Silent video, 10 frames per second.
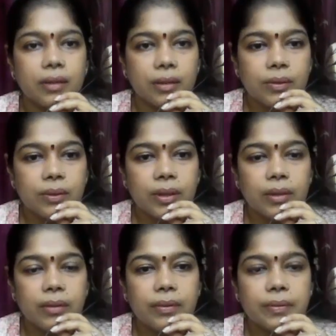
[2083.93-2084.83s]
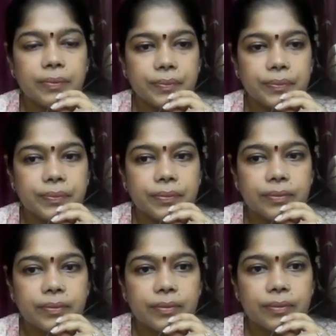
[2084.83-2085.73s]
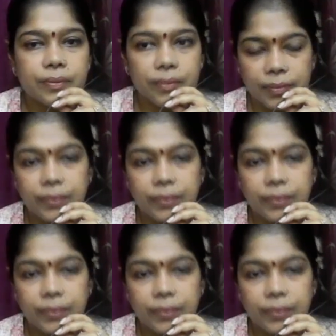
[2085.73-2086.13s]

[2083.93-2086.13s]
Nidhi, next we have Anushka.